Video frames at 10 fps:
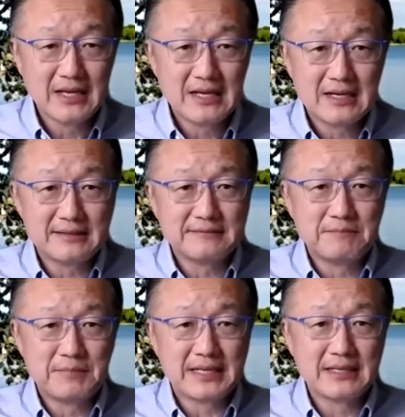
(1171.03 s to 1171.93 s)

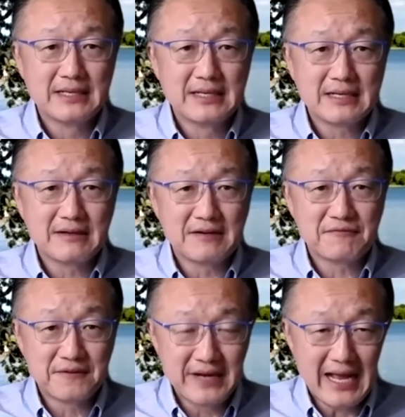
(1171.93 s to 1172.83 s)
But
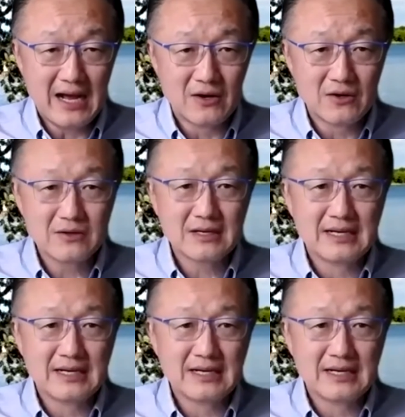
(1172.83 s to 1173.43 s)
for now,